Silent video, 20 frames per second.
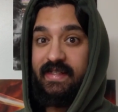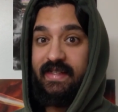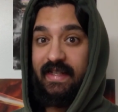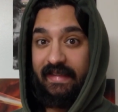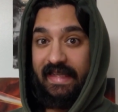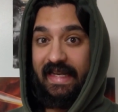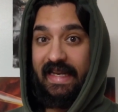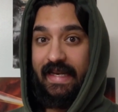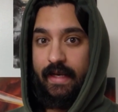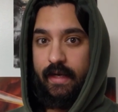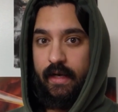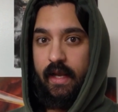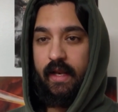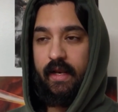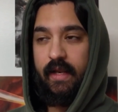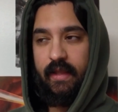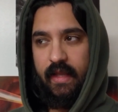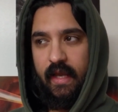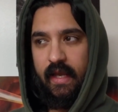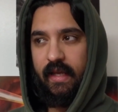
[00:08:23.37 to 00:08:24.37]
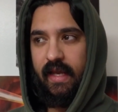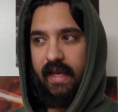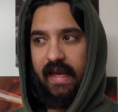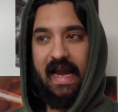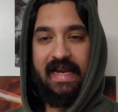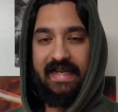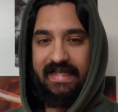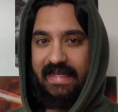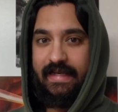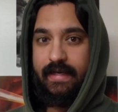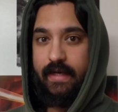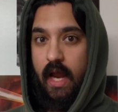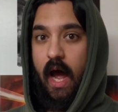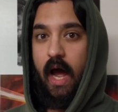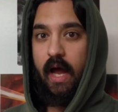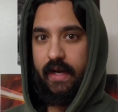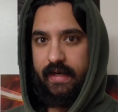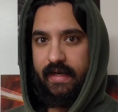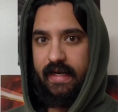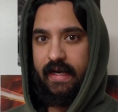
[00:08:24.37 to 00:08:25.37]
deleted it, thinking I did
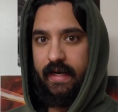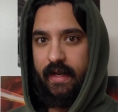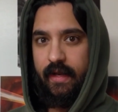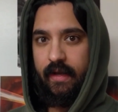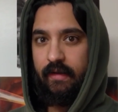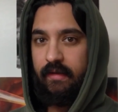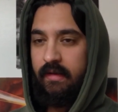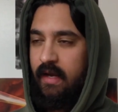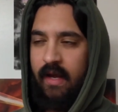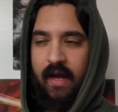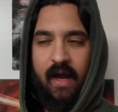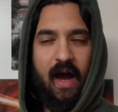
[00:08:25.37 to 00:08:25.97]
not need it.